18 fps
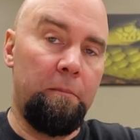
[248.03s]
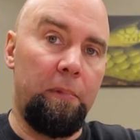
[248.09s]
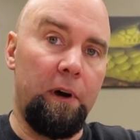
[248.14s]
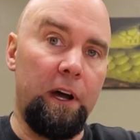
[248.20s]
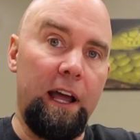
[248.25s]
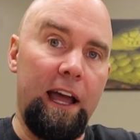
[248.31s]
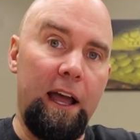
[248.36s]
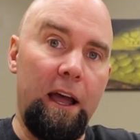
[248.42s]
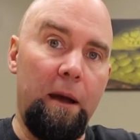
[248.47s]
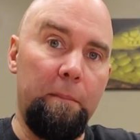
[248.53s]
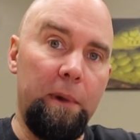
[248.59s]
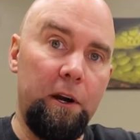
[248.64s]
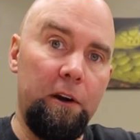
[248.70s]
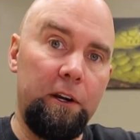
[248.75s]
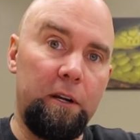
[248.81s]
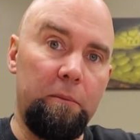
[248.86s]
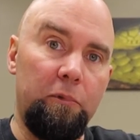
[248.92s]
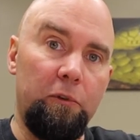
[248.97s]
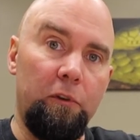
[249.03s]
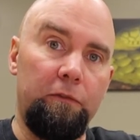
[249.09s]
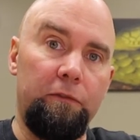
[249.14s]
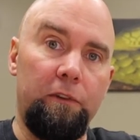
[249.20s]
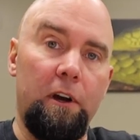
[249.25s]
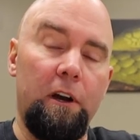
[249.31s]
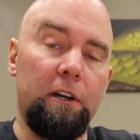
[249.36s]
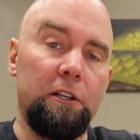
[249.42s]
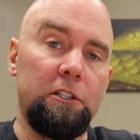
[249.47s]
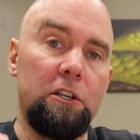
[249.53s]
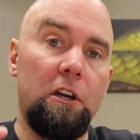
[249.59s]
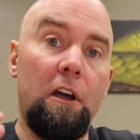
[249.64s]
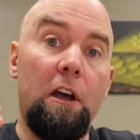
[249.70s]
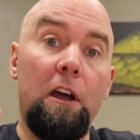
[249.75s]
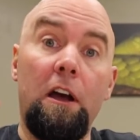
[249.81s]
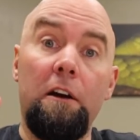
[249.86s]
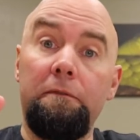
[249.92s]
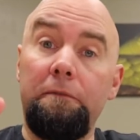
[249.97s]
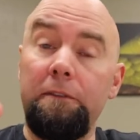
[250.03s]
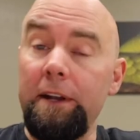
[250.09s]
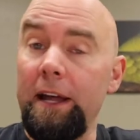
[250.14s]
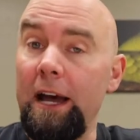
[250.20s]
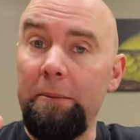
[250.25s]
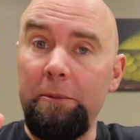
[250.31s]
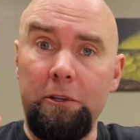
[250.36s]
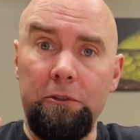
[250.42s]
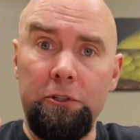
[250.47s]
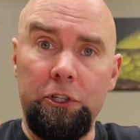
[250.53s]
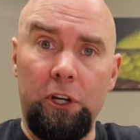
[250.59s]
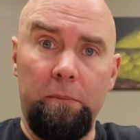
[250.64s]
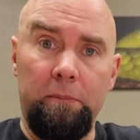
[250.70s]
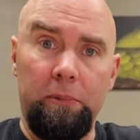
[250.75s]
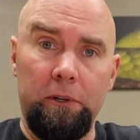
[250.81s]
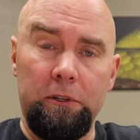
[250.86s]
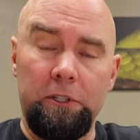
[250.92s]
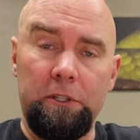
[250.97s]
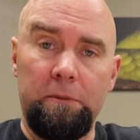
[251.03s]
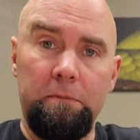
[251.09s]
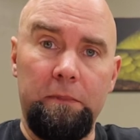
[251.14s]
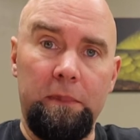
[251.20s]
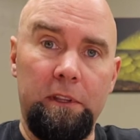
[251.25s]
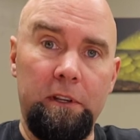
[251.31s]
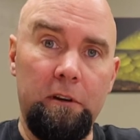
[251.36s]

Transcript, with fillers: But American bullfrogs, phenomenal jumpers.